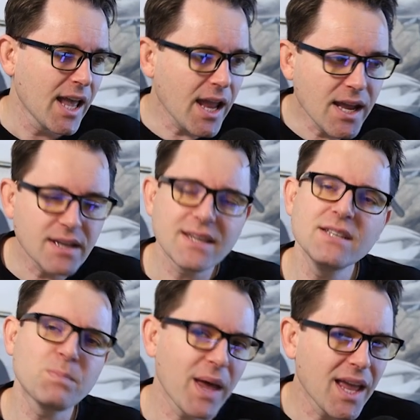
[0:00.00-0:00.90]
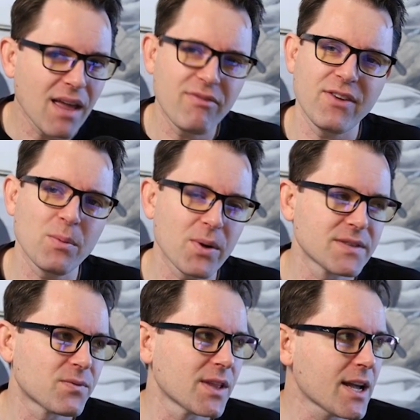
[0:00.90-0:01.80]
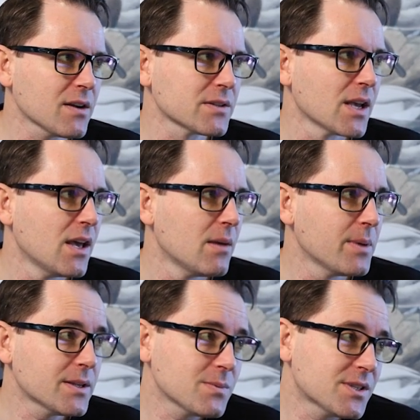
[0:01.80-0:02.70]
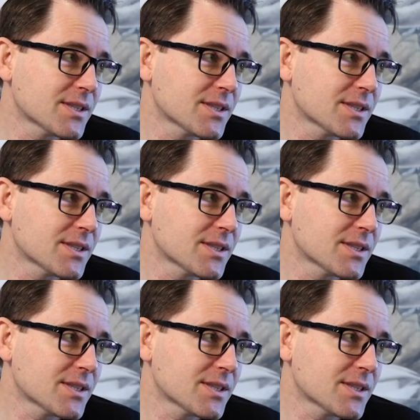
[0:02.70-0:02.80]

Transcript: And he's paying a fair price for the house because we